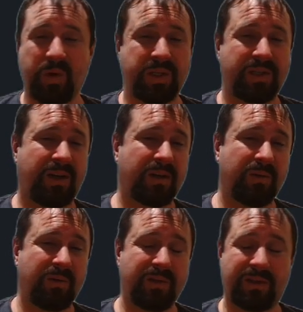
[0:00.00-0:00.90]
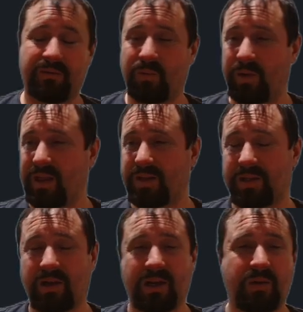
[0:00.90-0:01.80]
cycles and weather
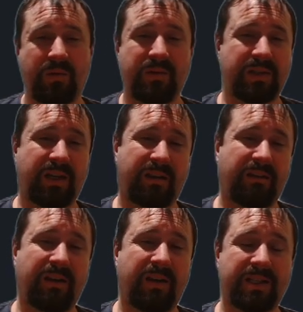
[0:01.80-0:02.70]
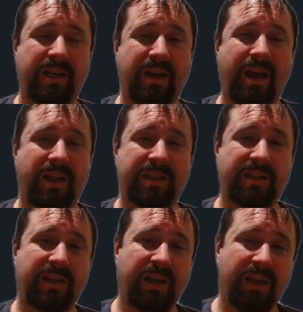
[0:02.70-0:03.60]
cycles, like, you guys are
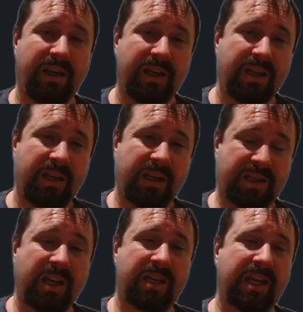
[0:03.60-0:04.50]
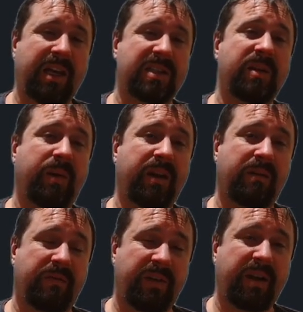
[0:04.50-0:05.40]
nuts. It's going to take someone
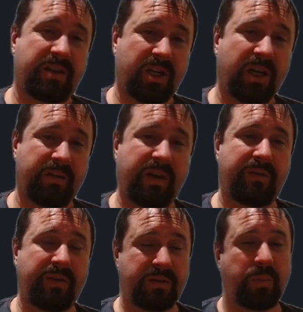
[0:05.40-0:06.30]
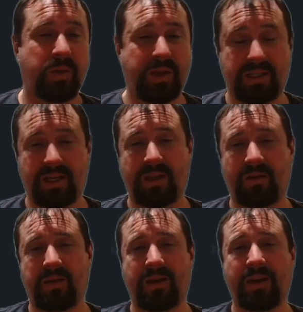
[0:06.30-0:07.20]
a fair chunk of effort to put that together,
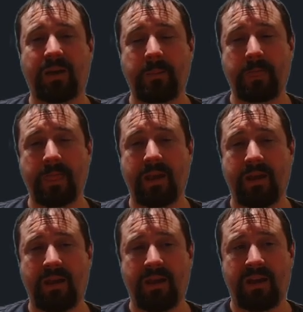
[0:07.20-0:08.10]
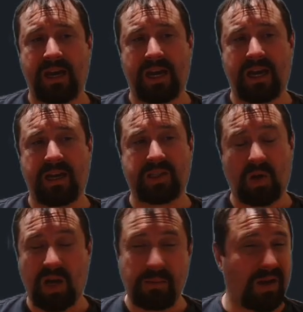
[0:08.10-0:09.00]
I think.
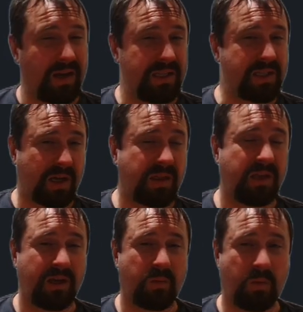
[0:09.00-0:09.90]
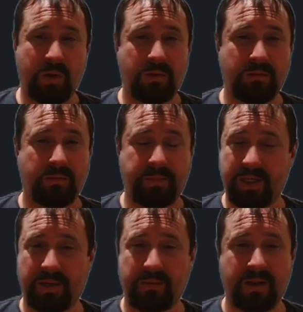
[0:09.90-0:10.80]
Timelines, I think, will be
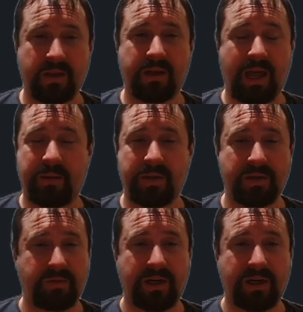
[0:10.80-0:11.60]
something that happens very